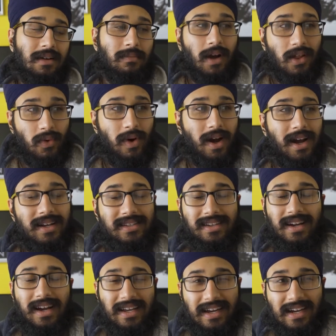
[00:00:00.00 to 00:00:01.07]
But otherwise,
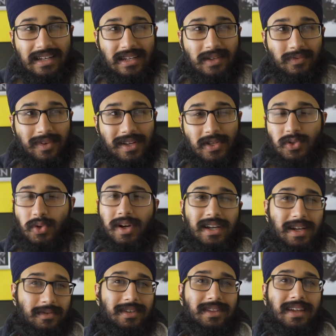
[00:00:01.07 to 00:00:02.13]
I kind of enjoyed
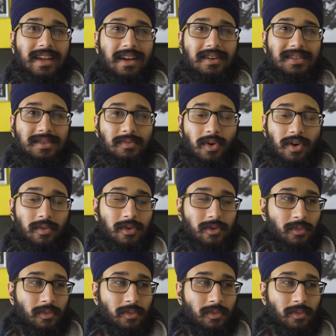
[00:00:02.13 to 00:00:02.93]
everything else, more,